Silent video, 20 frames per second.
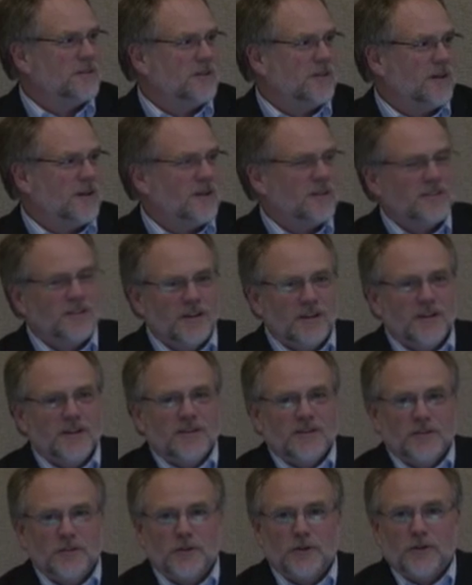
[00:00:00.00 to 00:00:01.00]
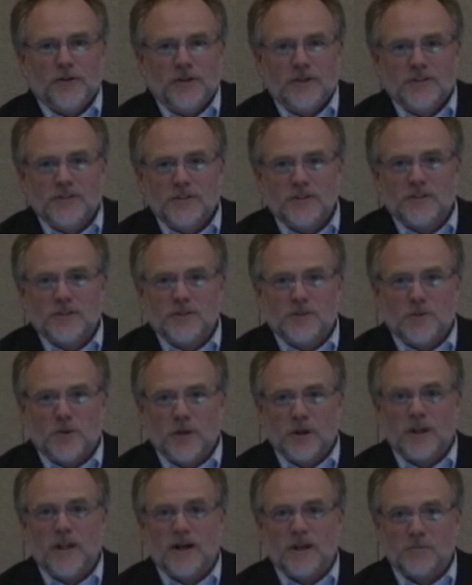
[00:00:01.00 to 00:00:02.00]
Yeah. Dirt is just
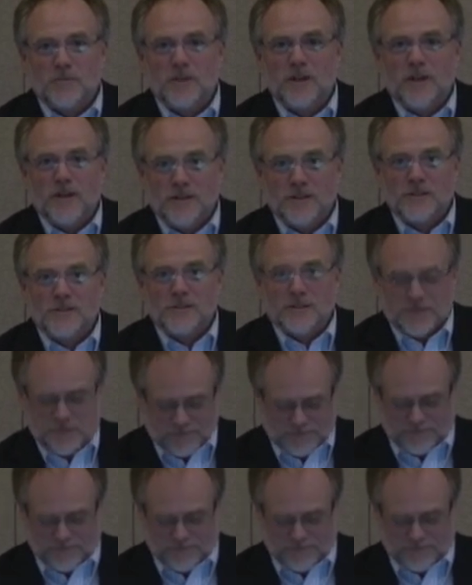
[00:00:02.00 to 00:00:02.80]
soil out of place.